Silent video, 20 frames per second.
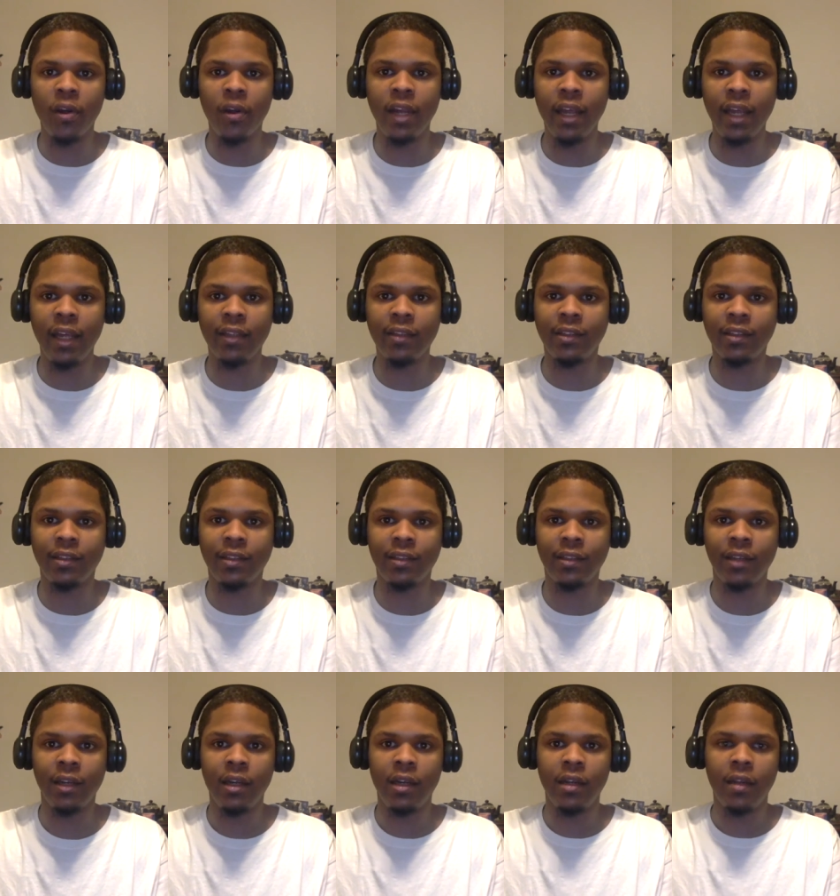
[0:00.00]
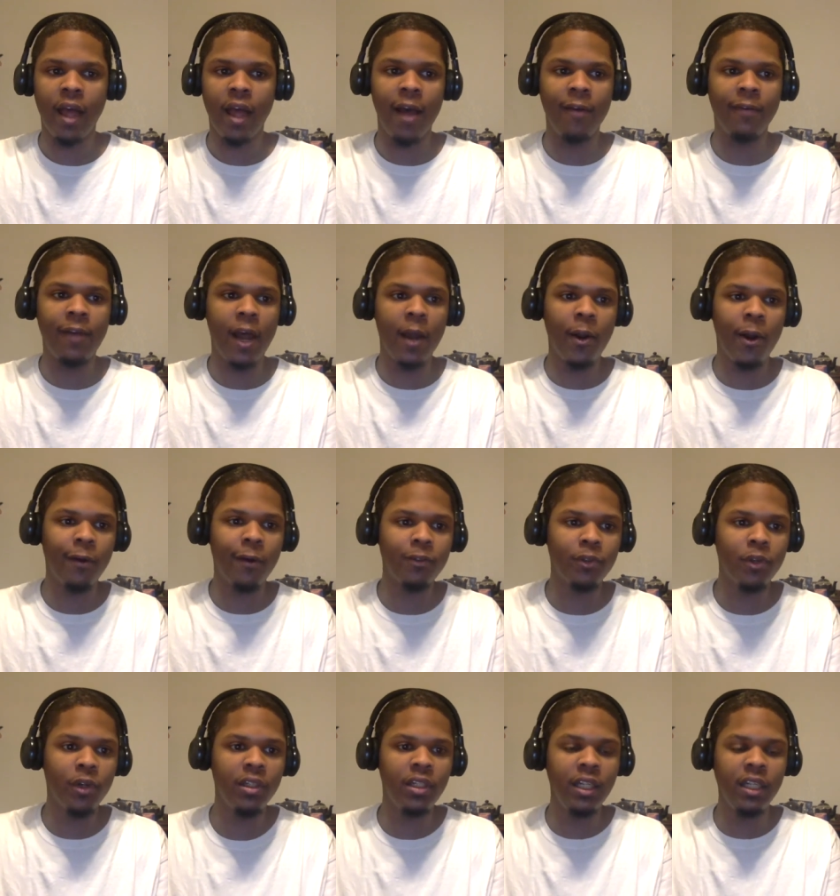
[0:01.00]
Knicks have got off
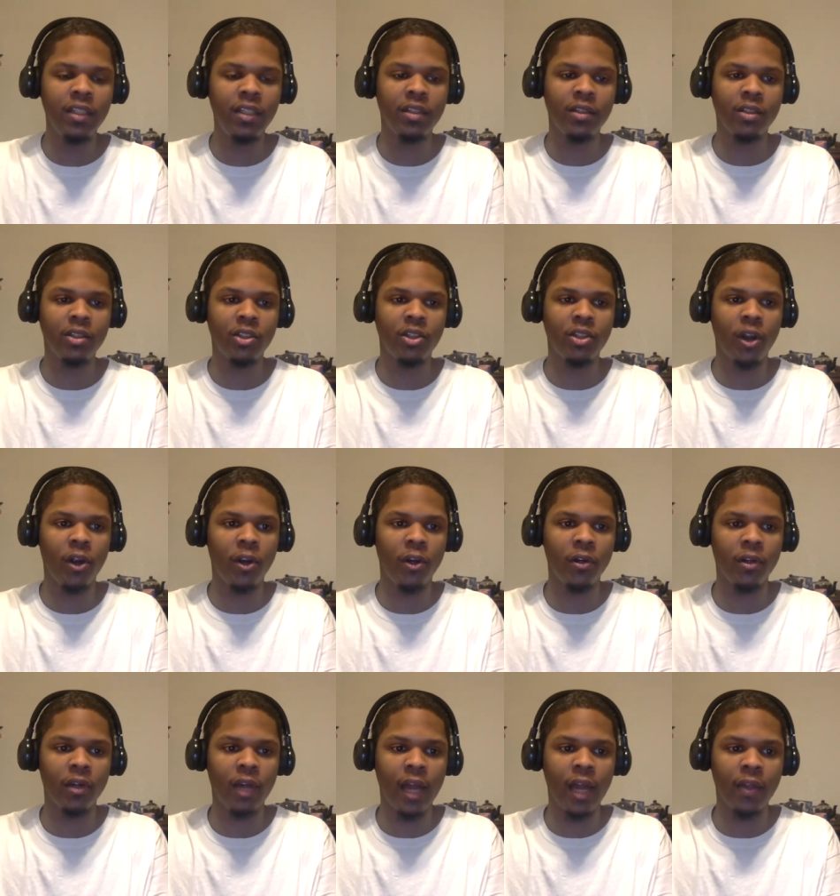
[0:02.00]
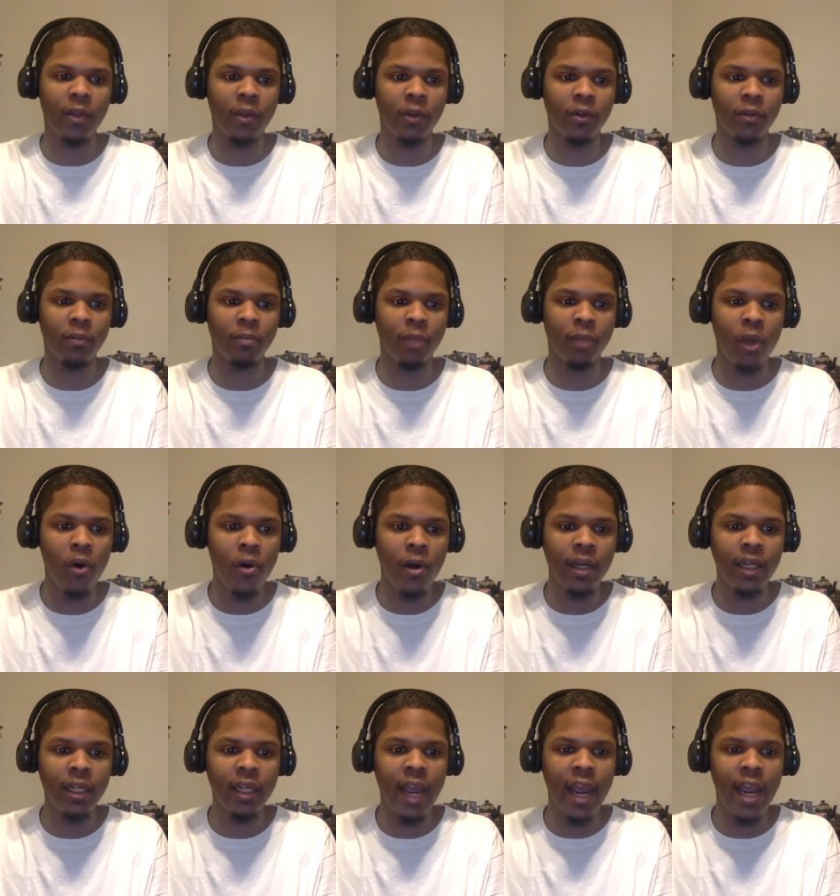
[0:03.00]
to a decent start after blowing
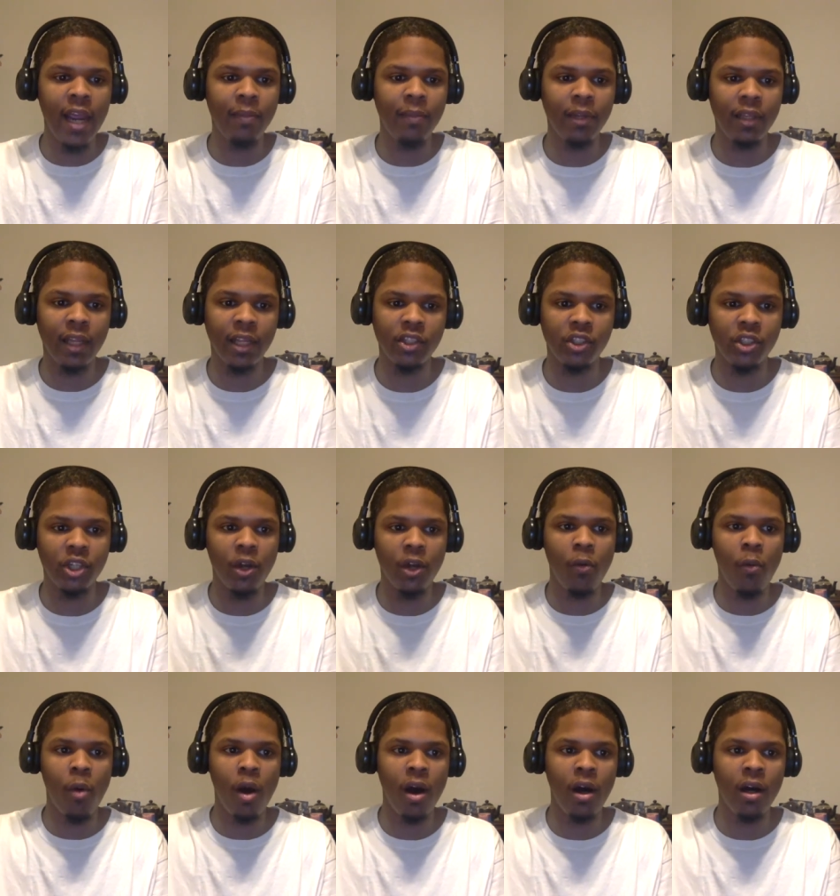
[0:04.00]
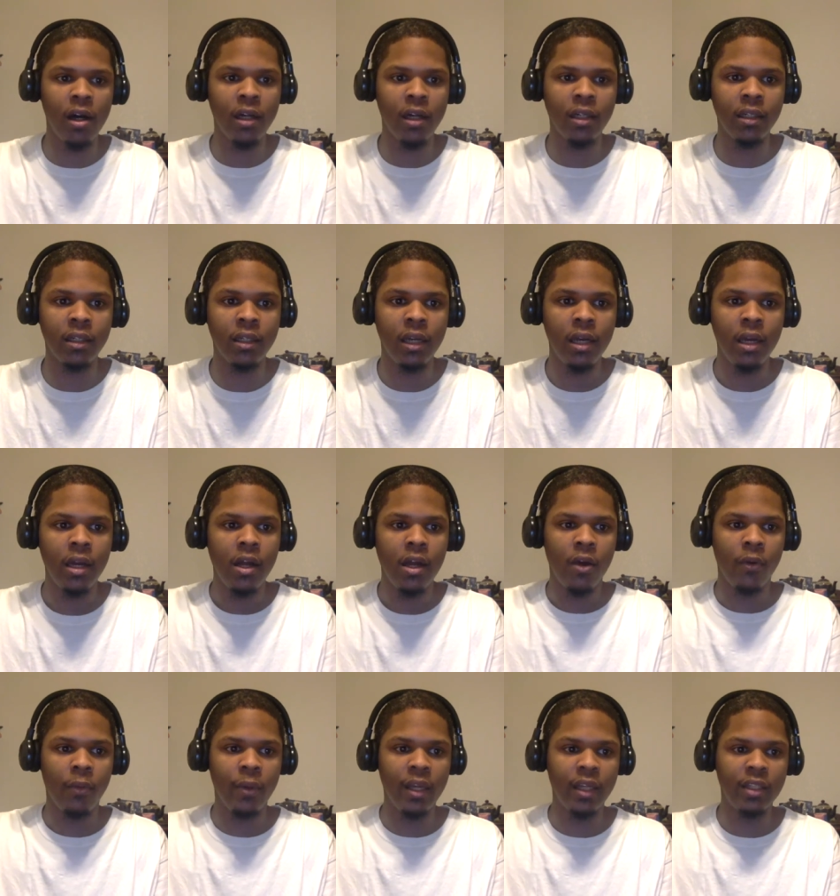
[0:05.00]
a game that they should have won.
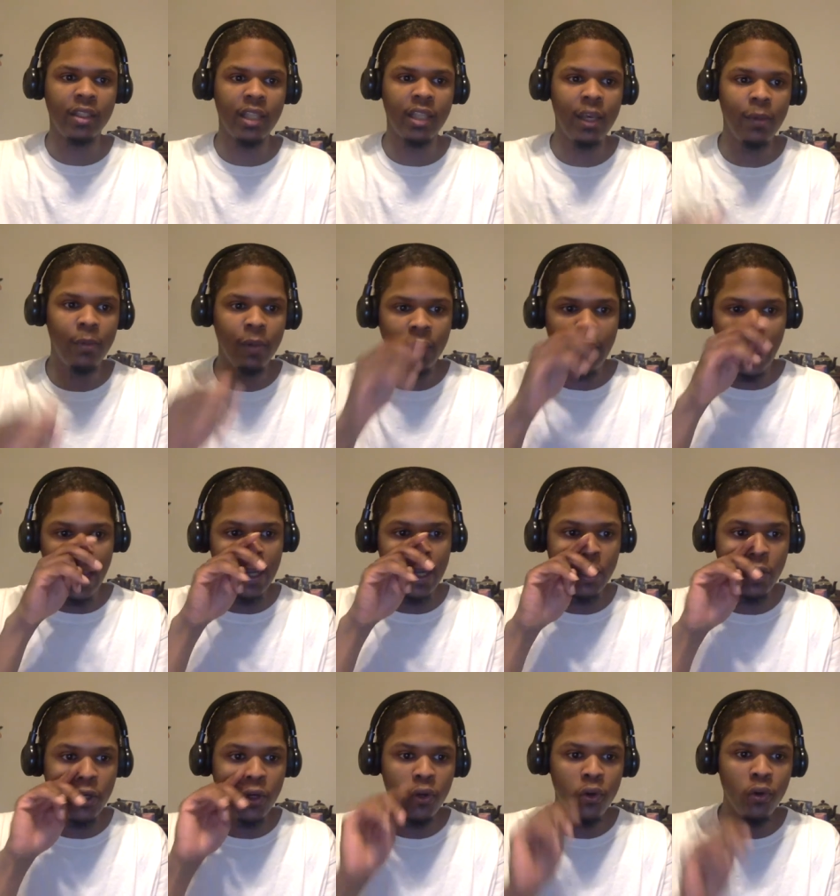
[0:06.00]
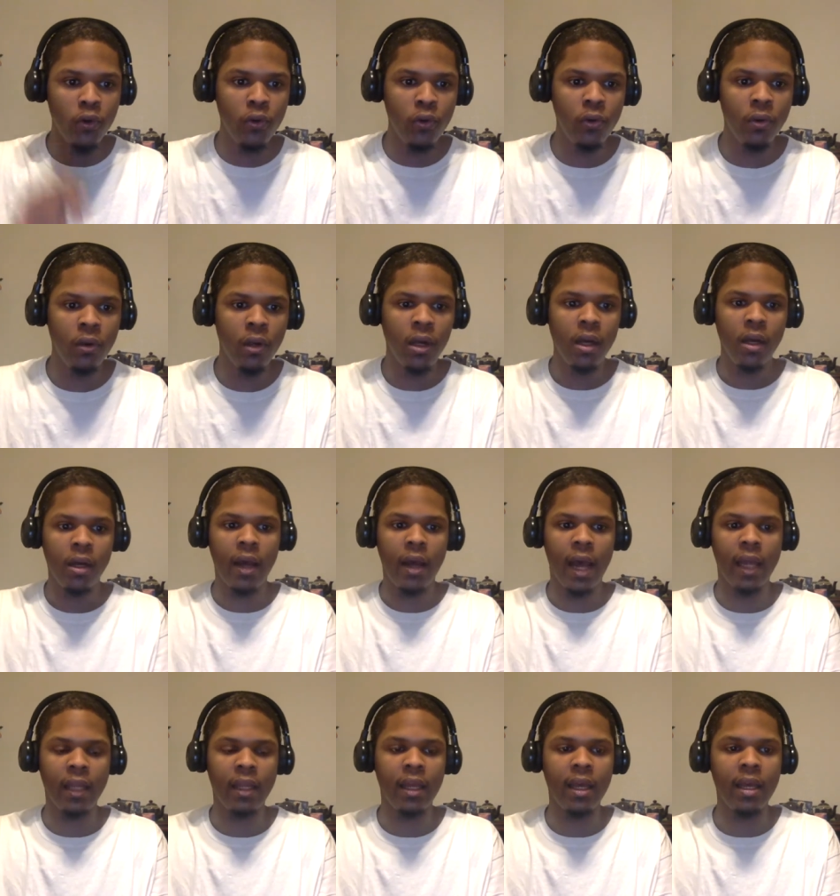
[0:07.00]
We'll see what they do
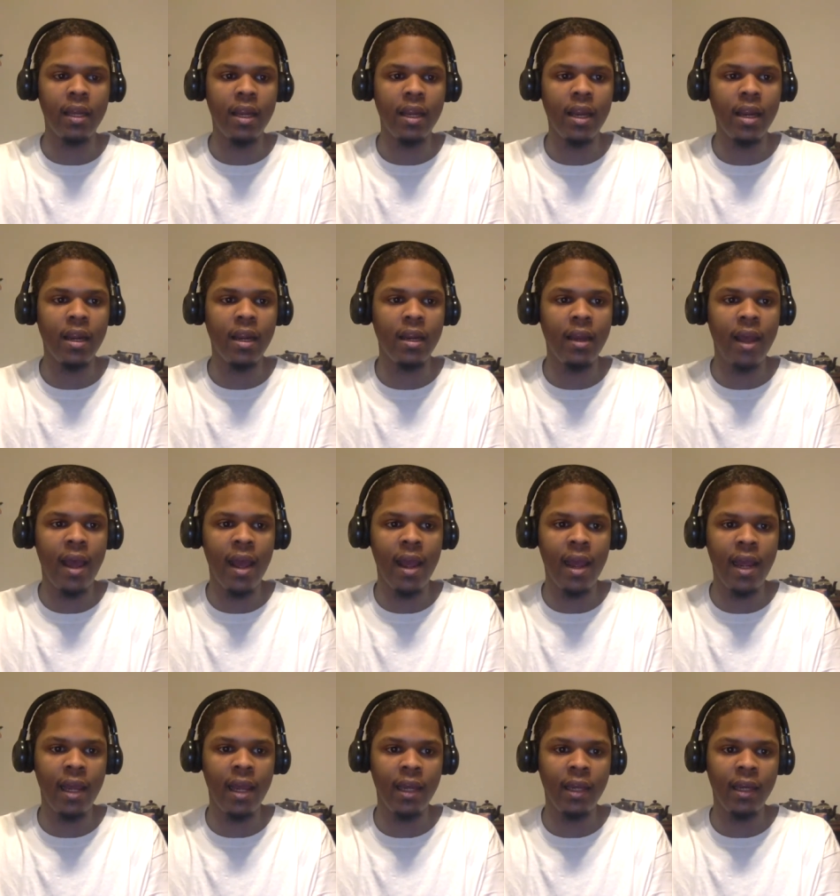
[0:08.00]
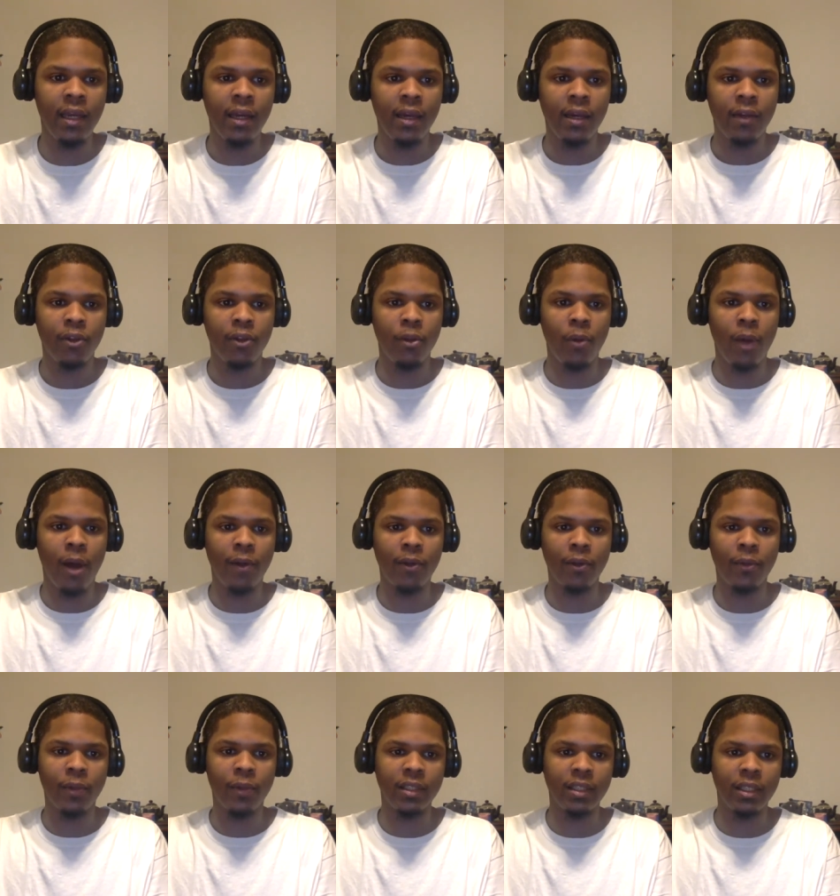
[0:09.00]
at the end of the day throughout the
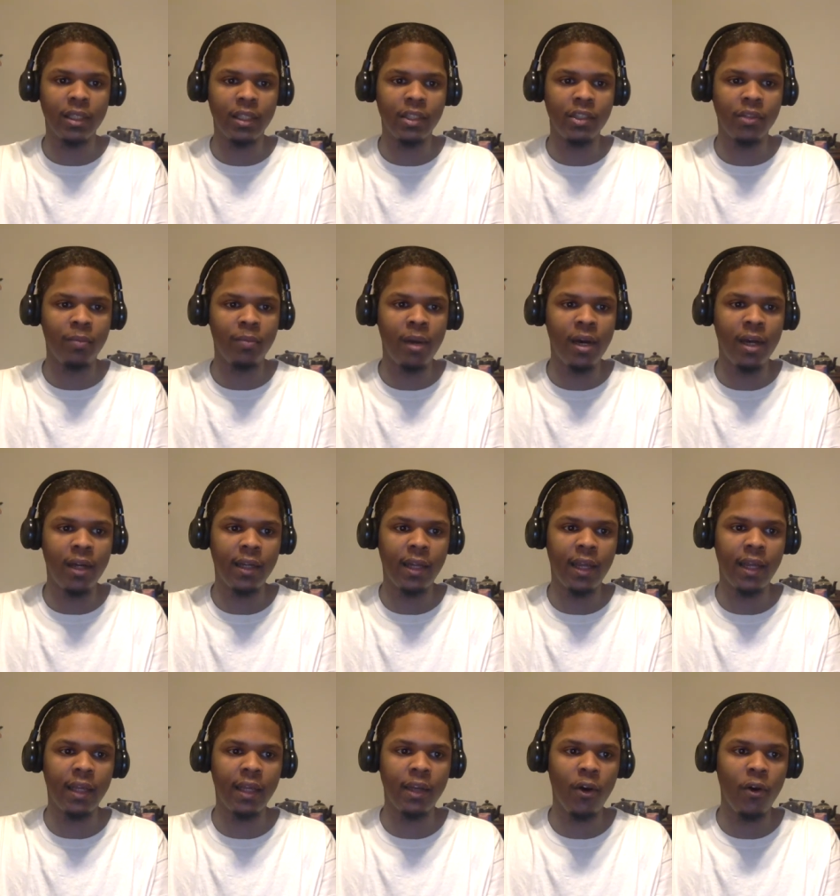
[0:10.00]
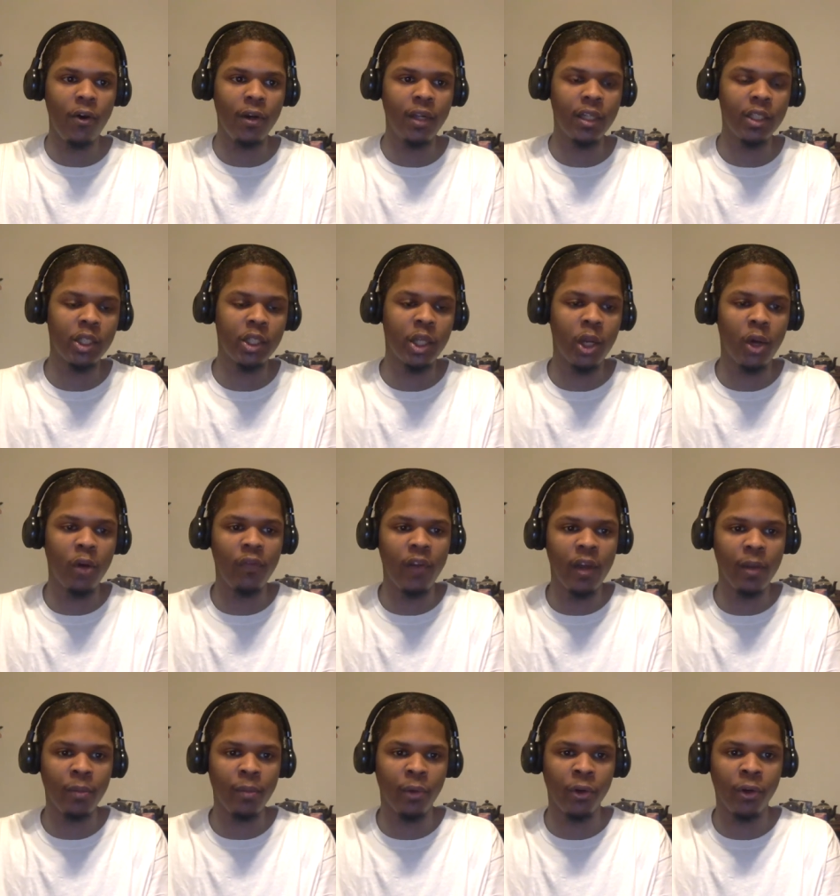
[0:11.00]
rest of this month and going into
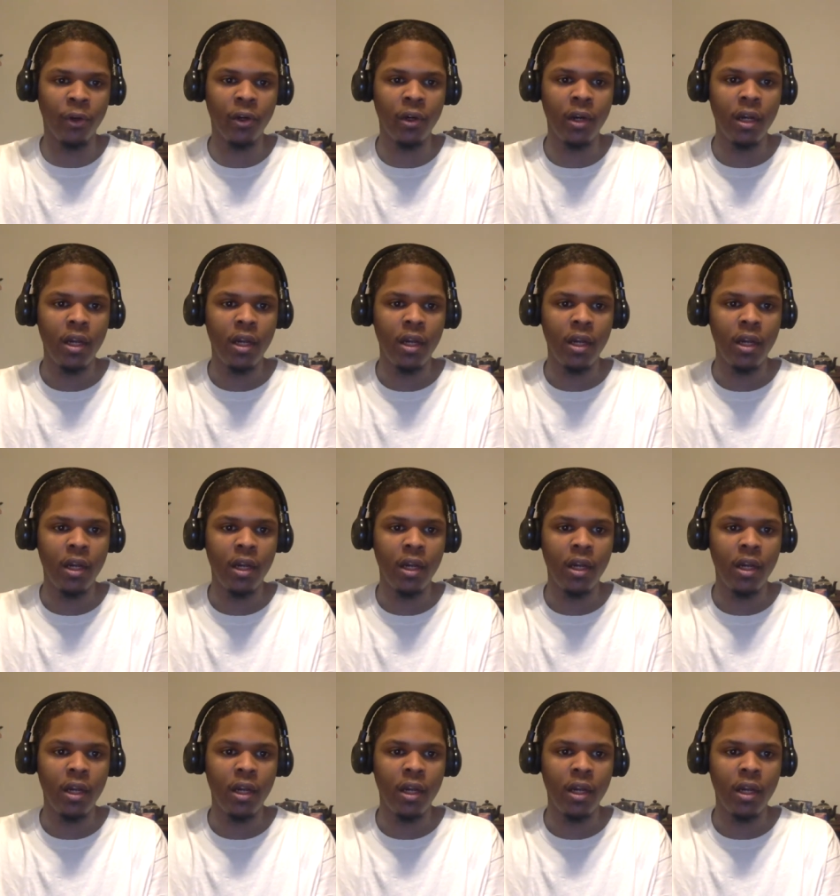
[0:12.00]
November.